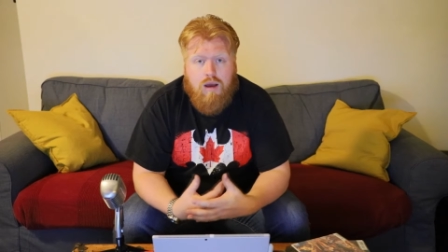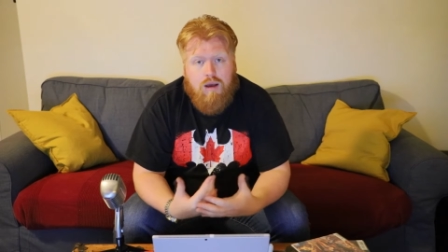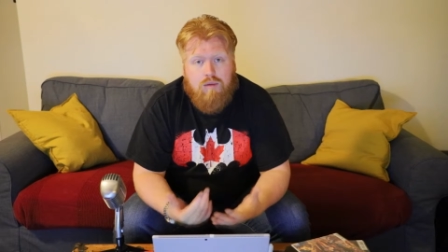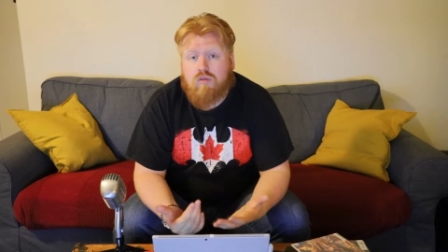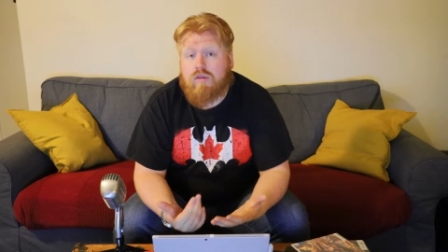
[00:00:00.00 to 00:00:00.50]

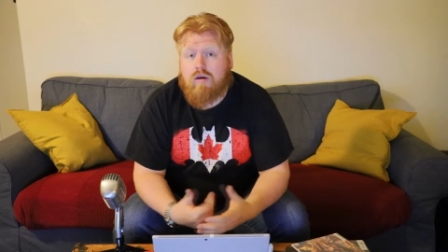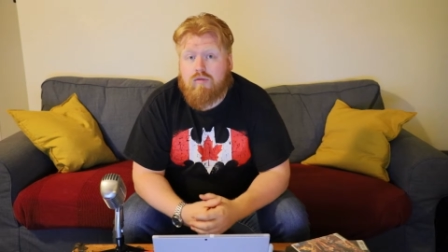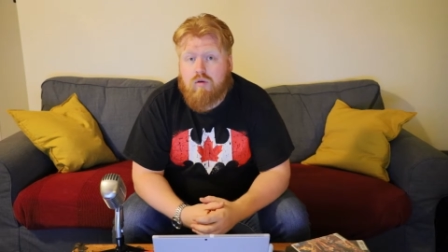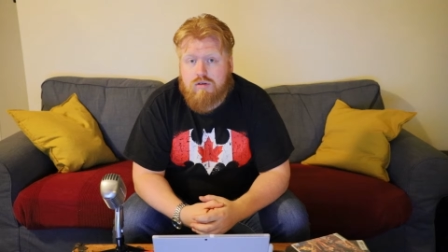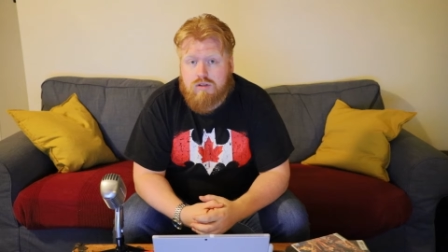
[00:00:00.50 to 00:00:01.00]
Um, so they,
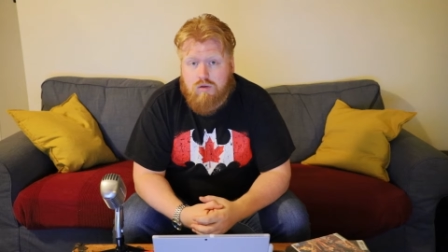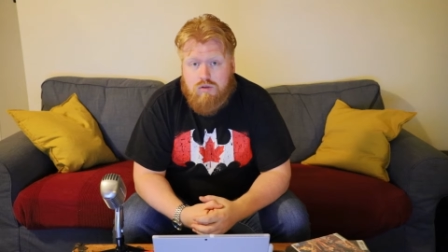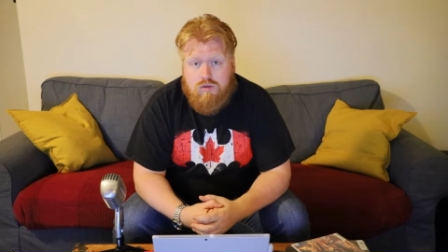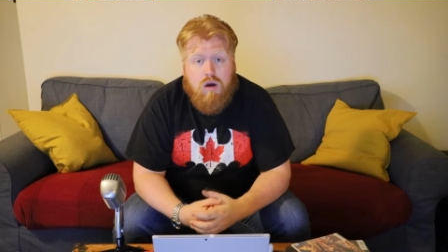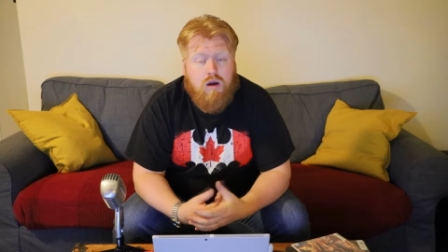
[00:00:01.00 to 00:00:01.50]
of course, go
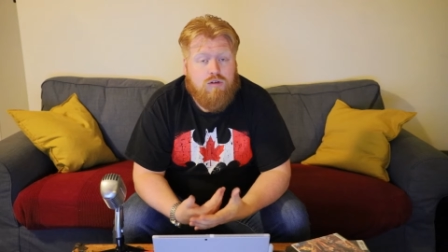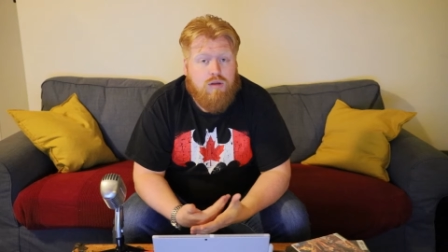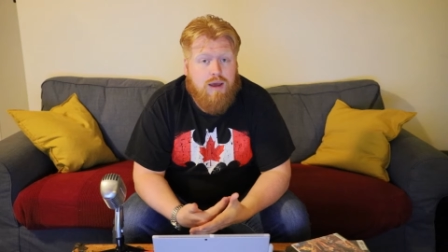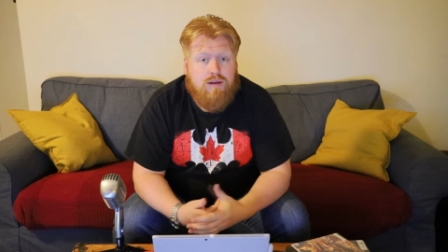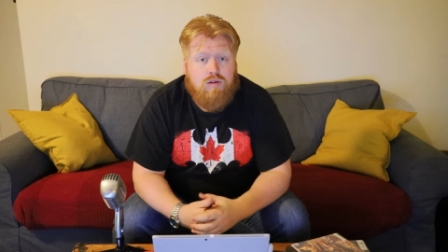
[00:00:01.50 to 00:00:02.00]
to Dr.
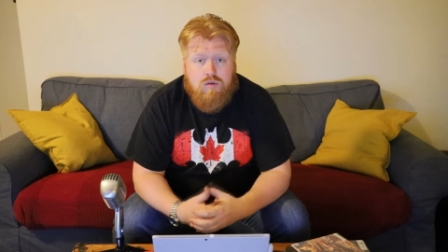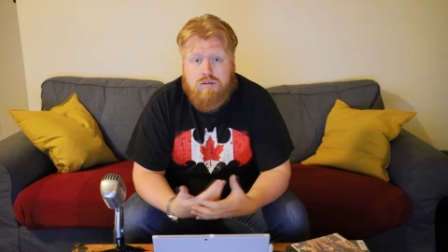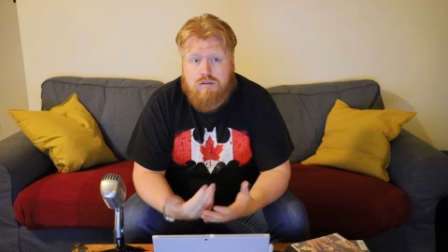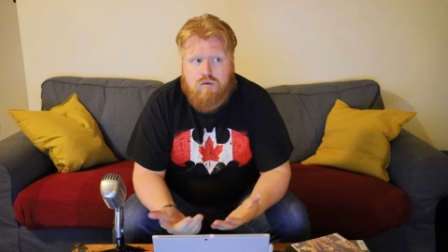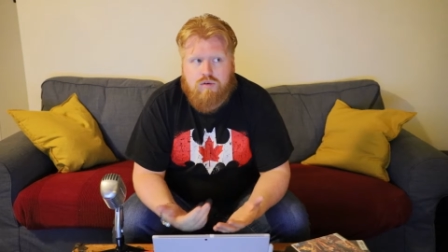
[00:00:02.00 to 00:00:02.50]
Light, who
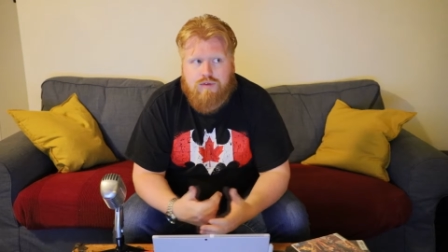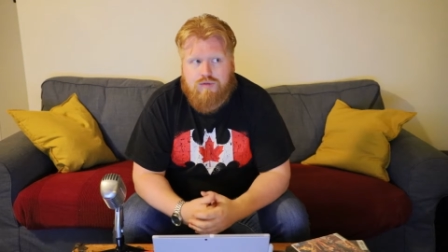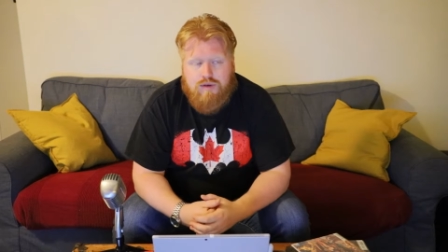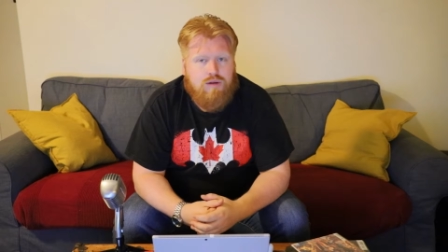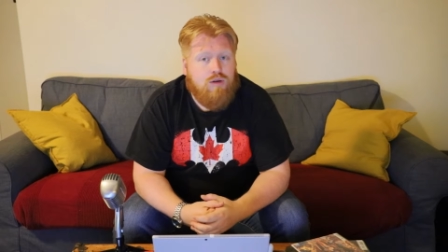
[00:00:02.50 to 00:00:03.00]
is sort of a
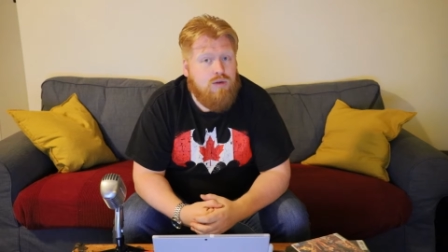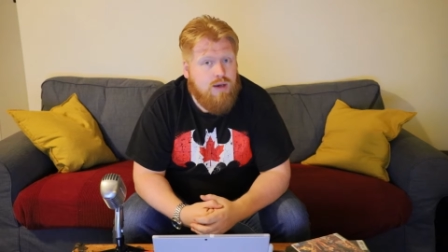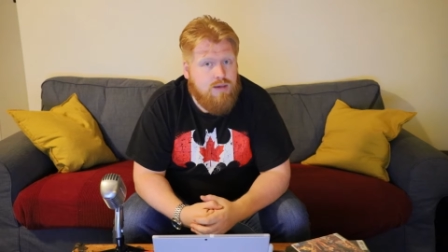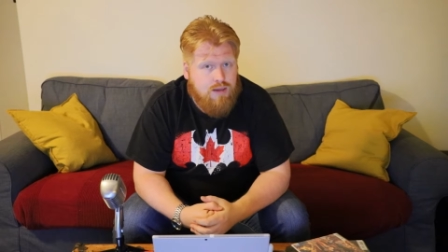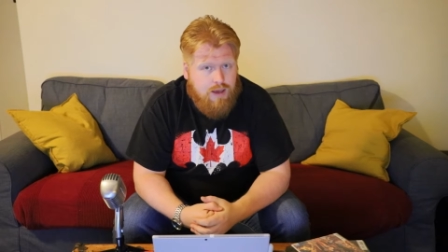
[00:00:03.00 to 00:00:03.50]
villain who
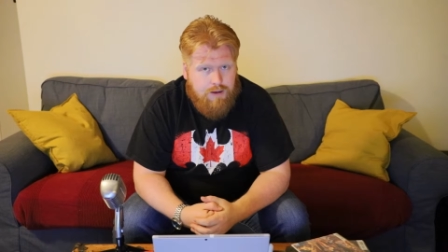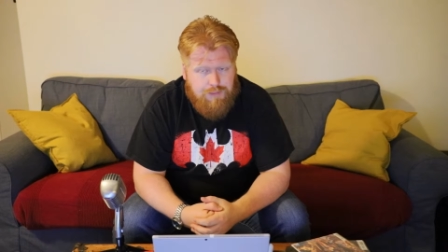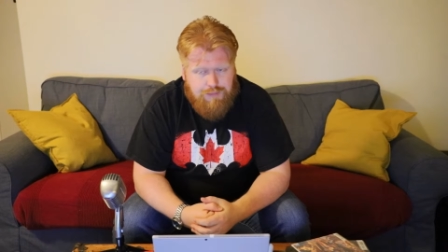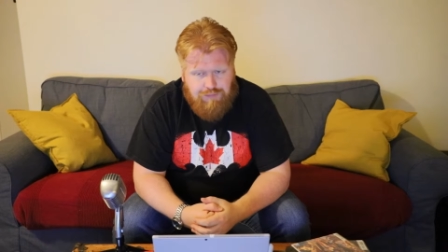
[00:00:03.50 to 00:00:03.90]
does that.